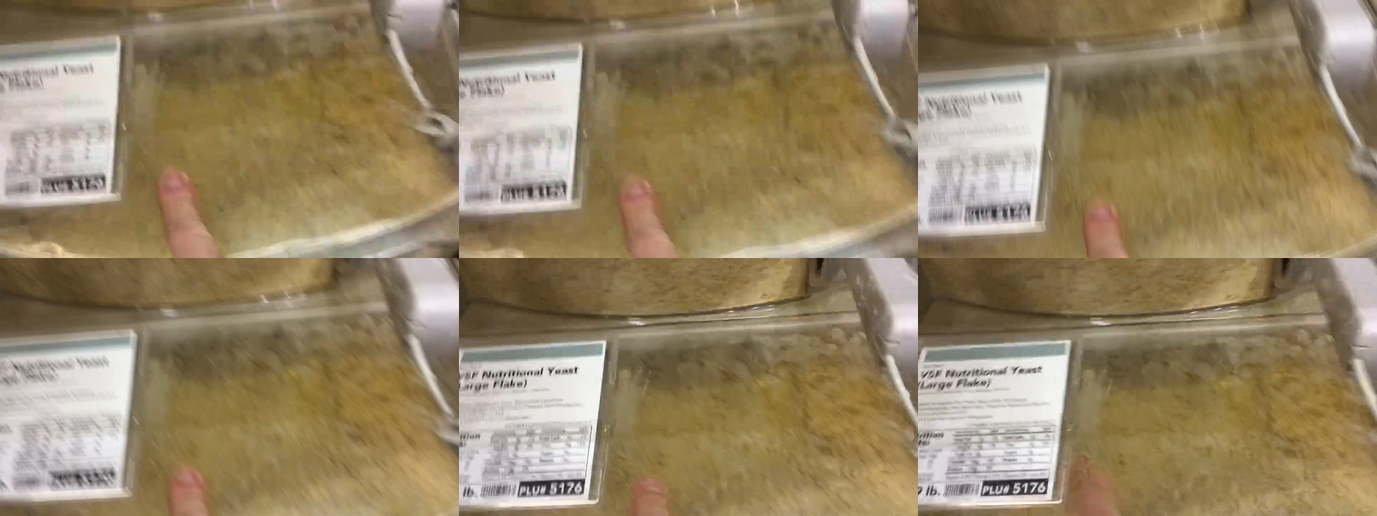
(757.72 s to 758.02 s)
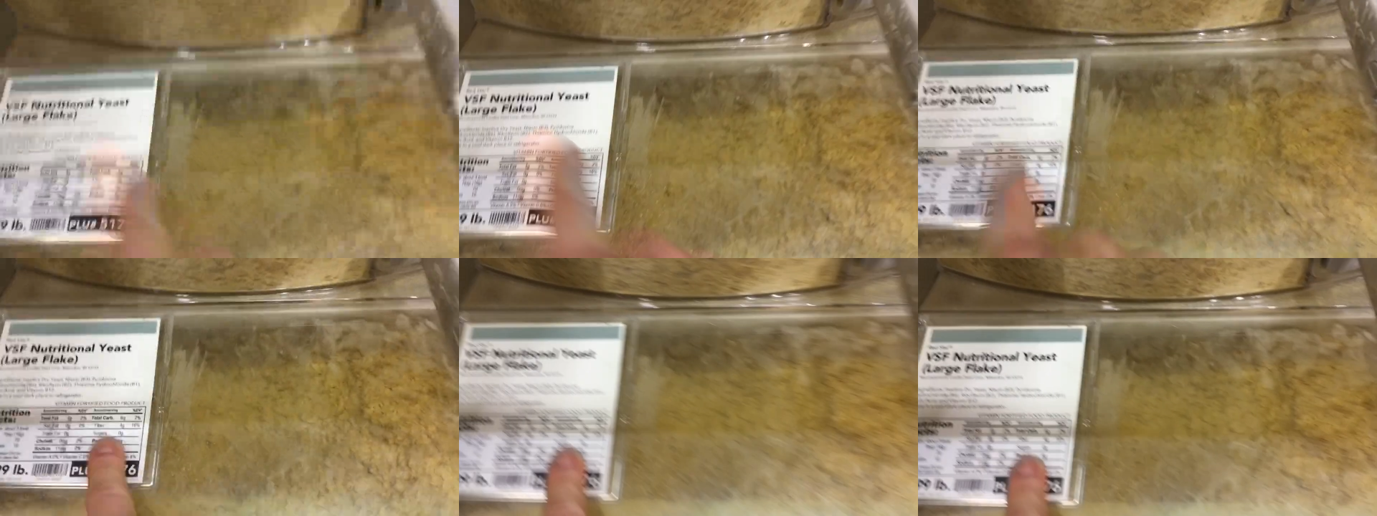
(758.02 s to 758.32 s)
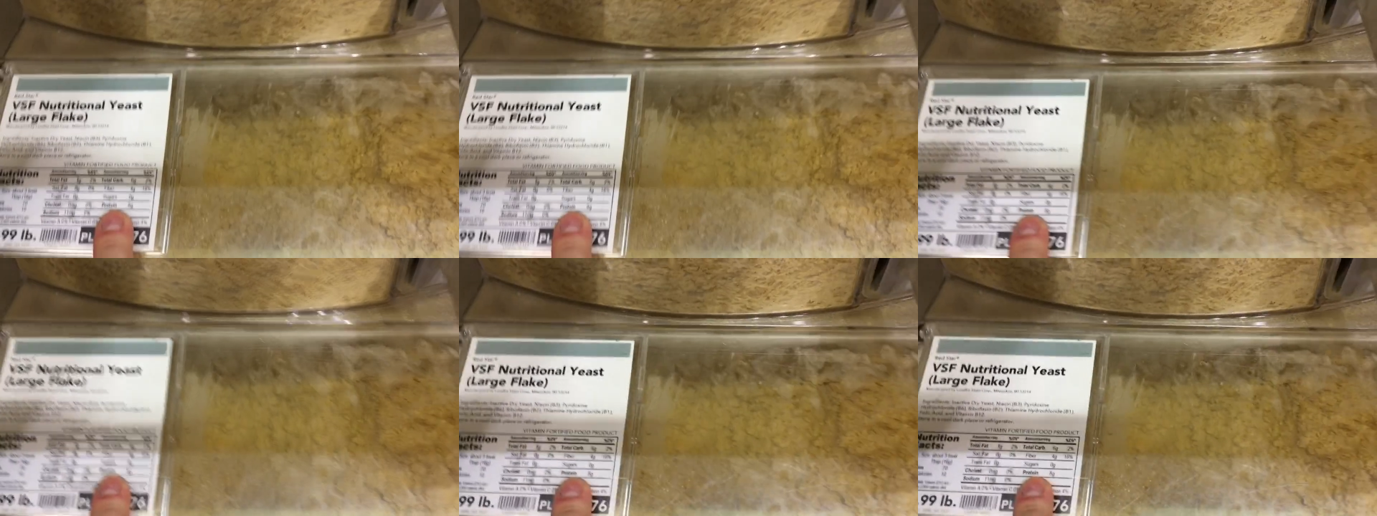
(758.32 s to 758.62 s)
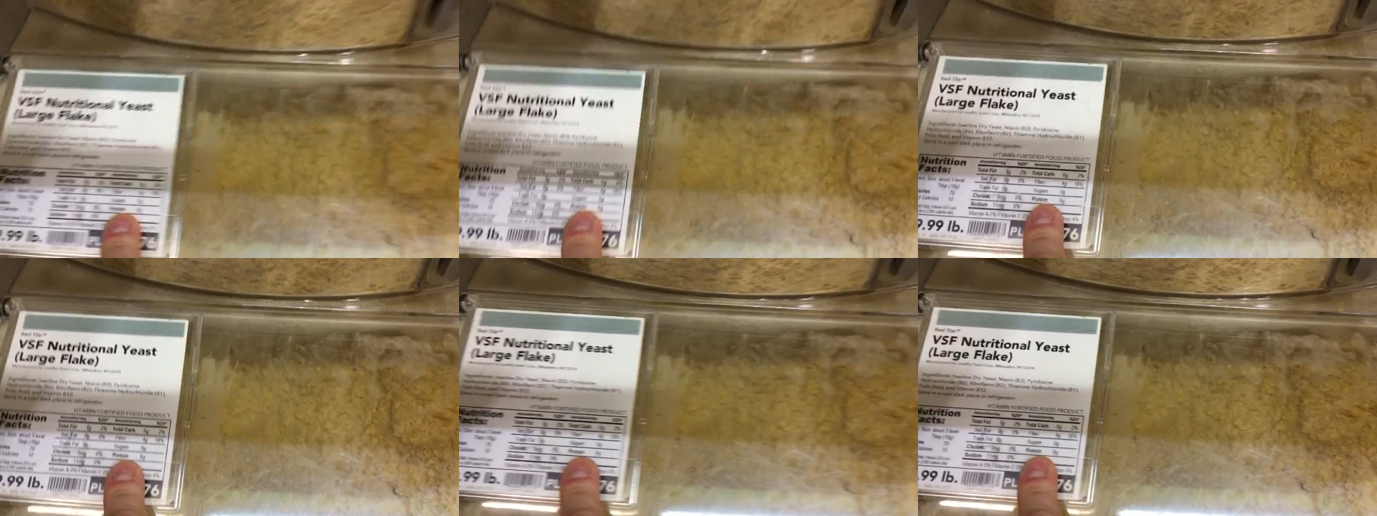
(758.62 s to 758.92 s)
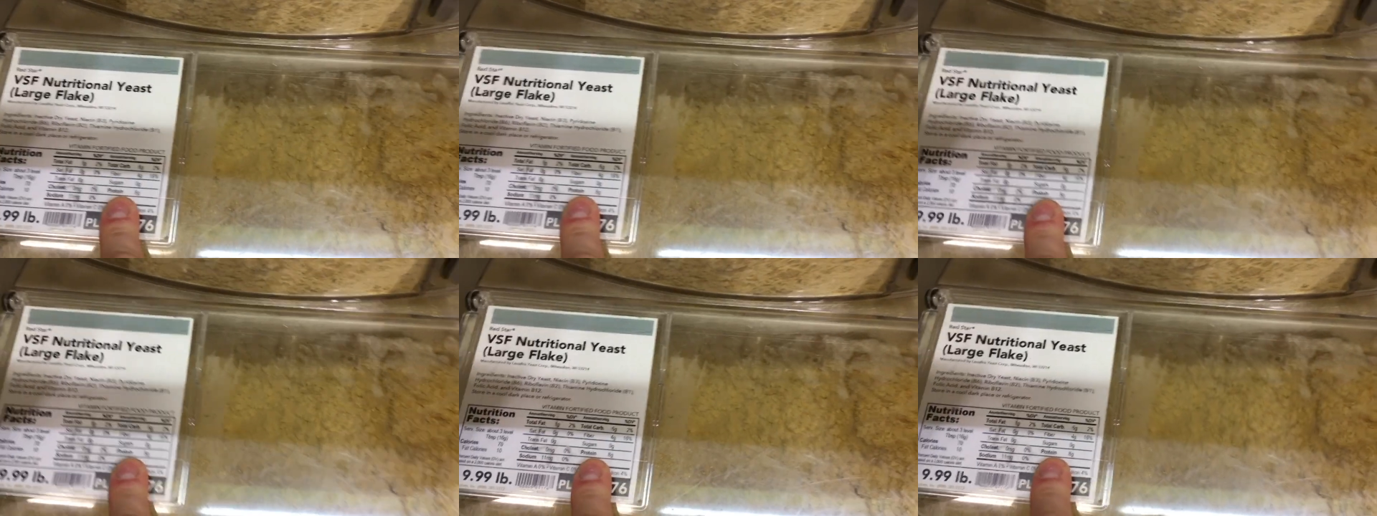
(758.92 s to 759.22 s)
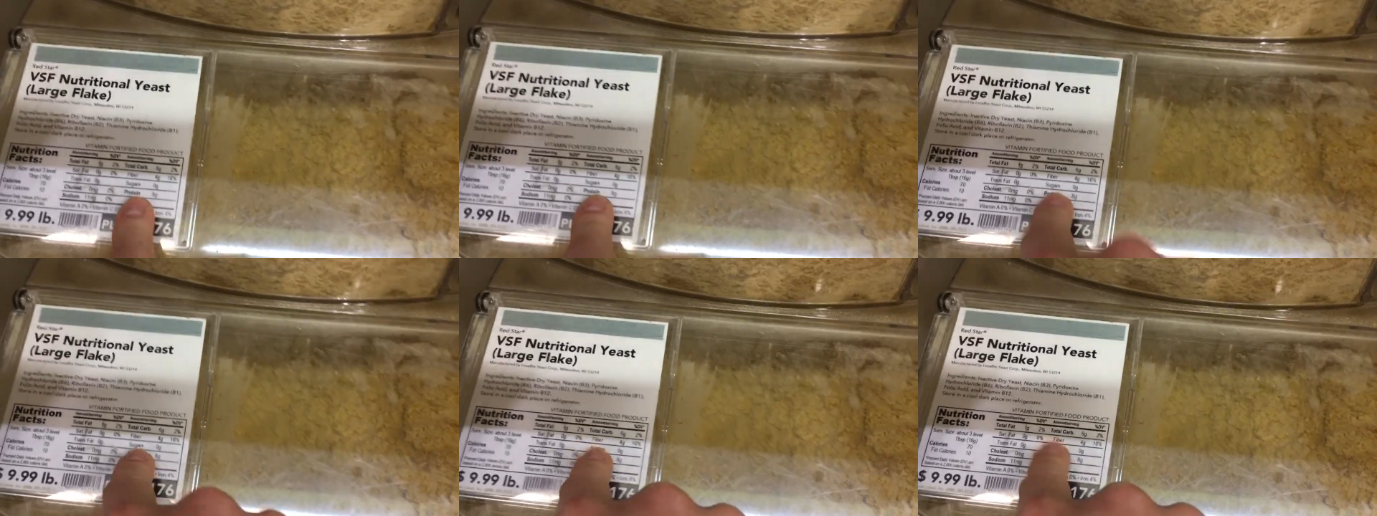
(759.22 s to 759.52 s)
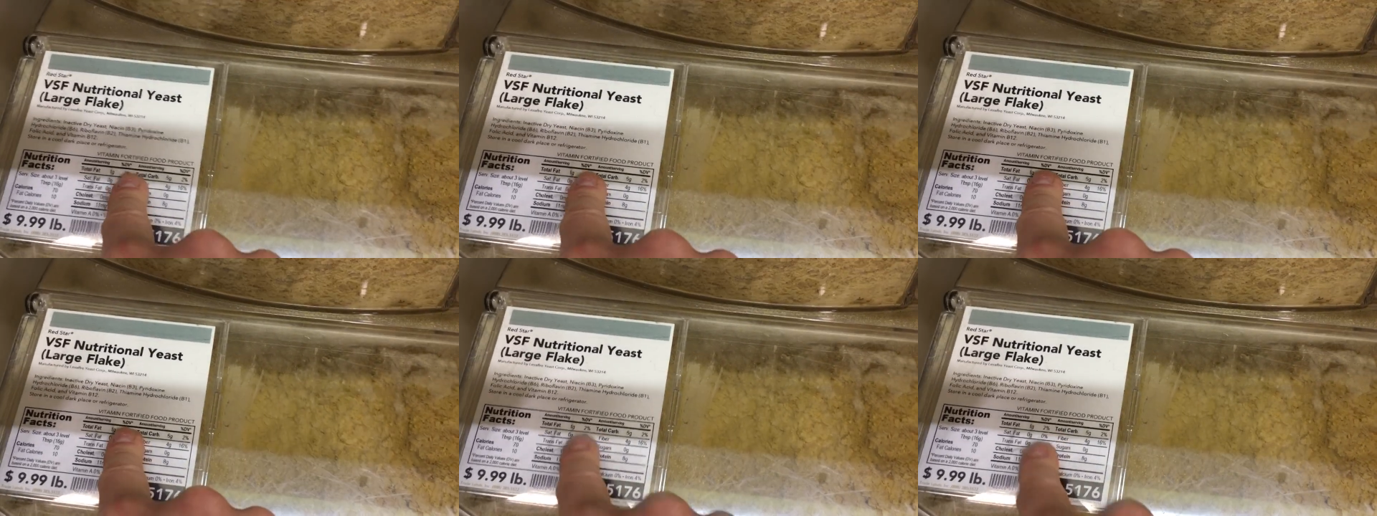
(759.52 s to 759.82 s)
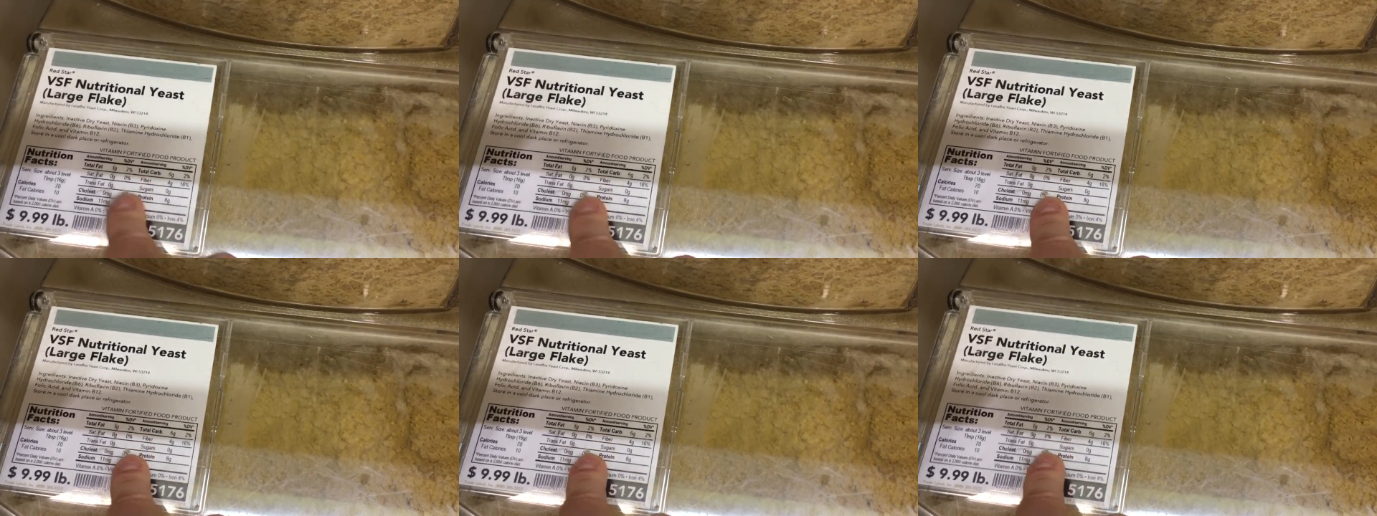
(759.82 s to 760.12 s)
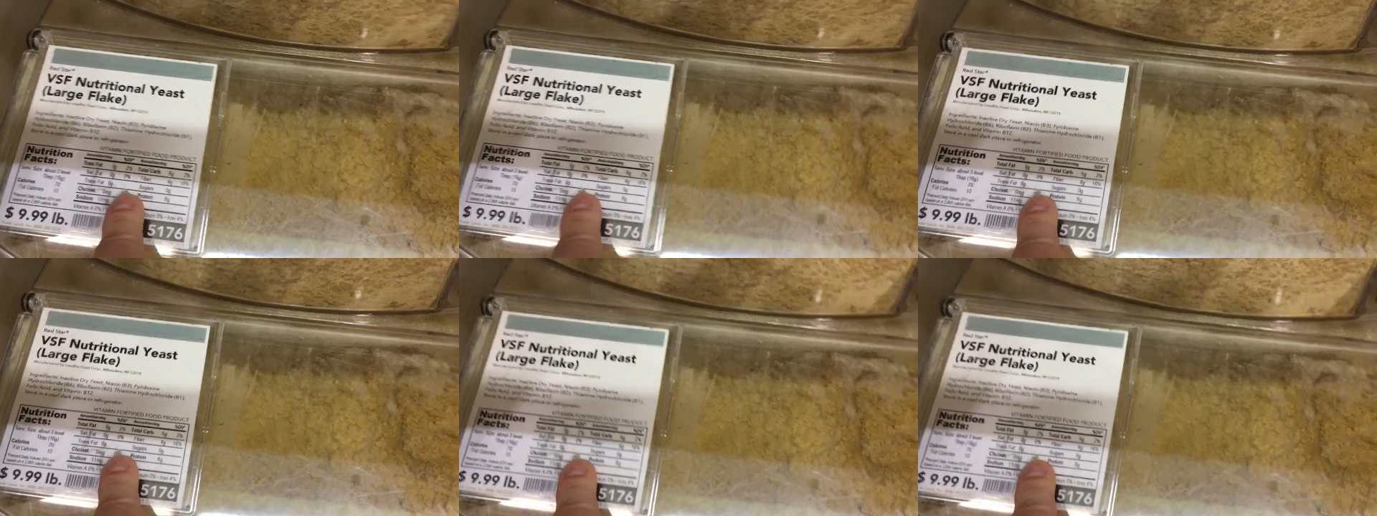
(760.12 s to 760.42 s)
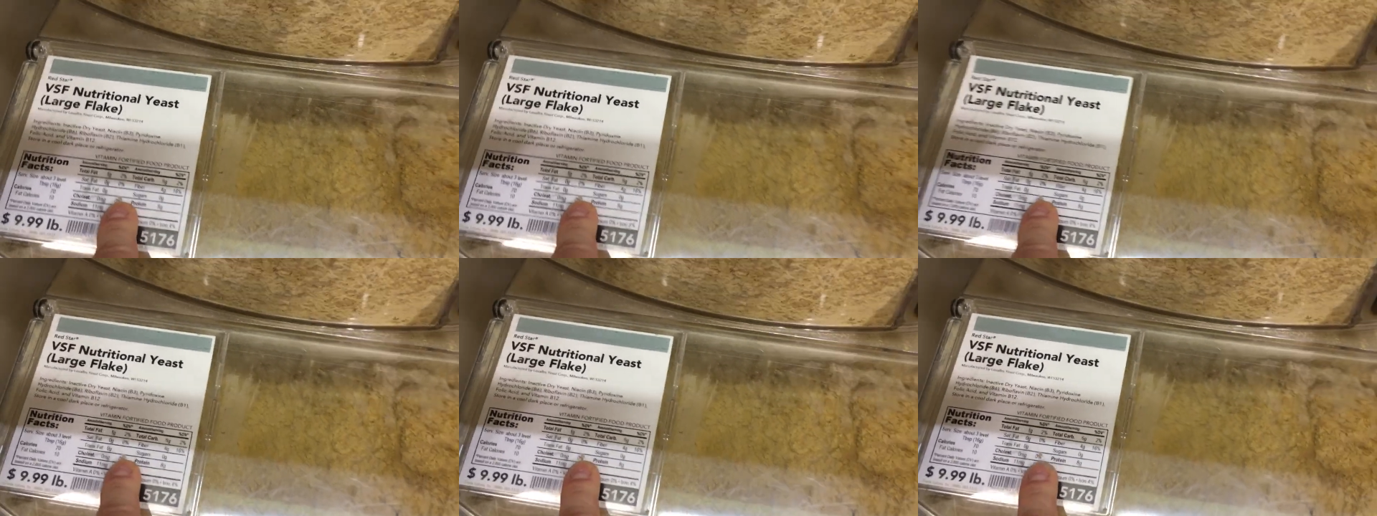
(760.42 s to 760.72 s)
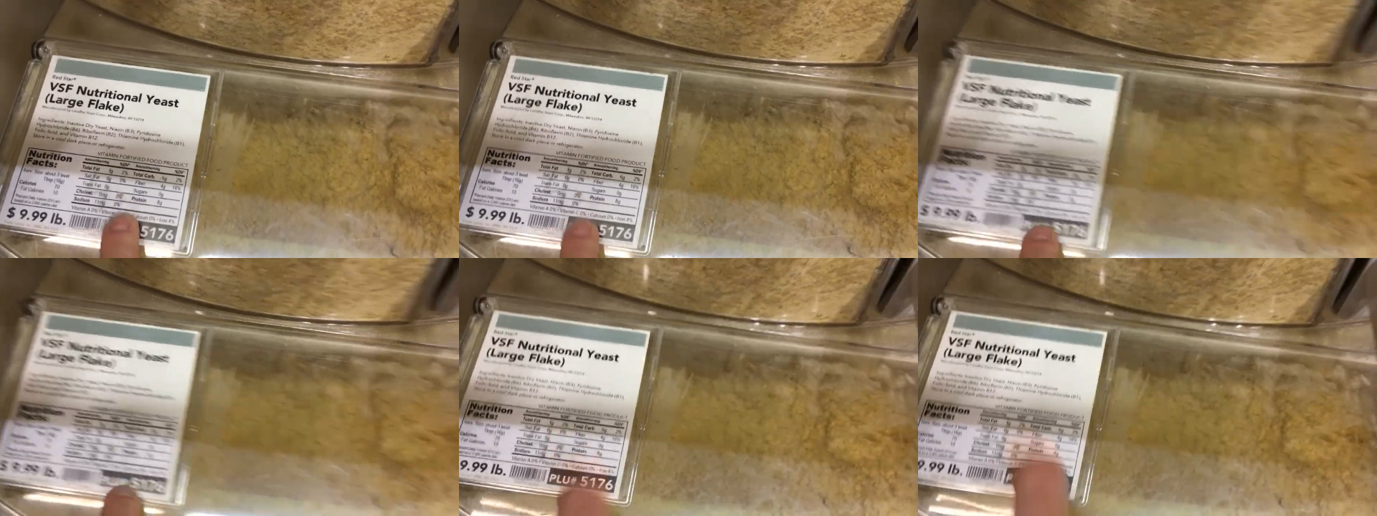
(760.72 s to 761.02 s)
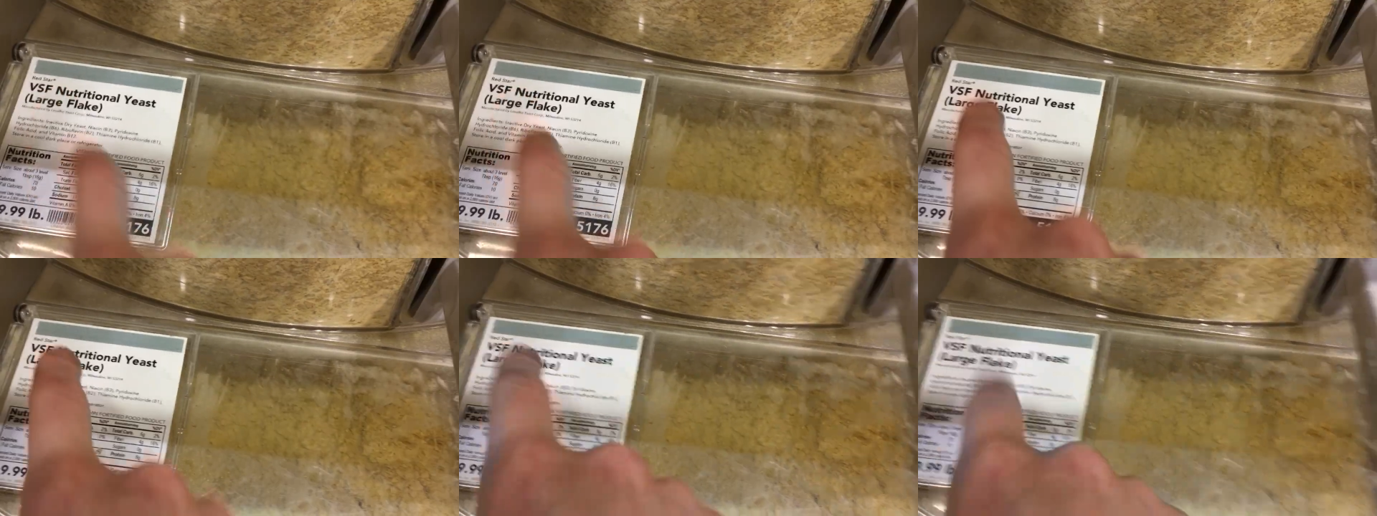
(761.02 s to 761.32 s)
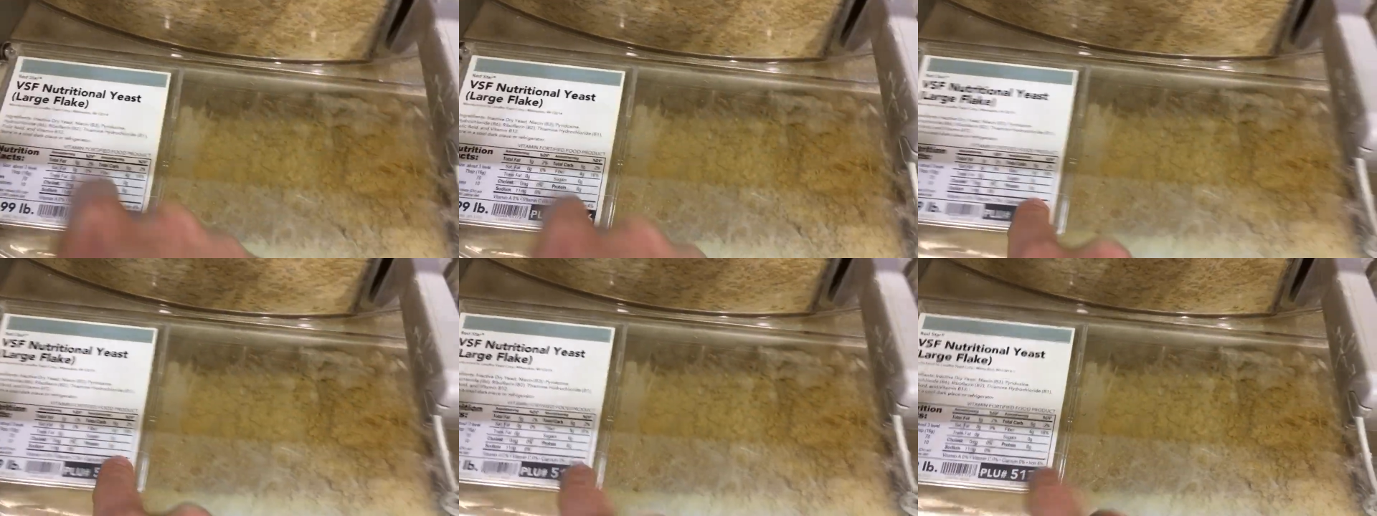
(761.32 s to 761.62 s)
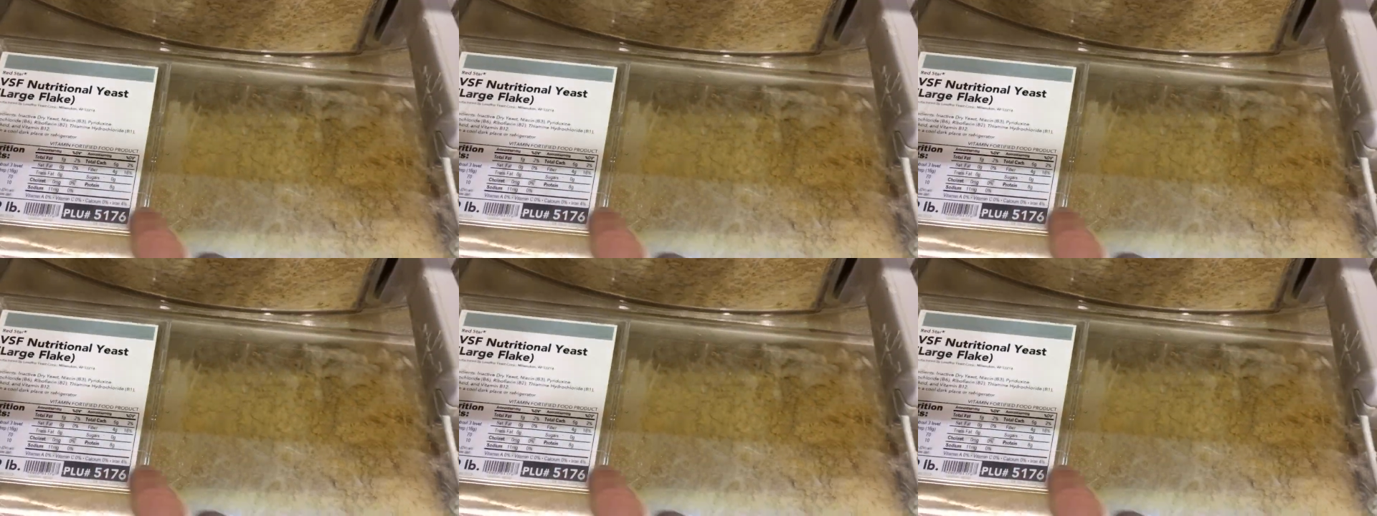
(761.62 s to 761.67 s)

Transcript: Nobody's mouth can be seen.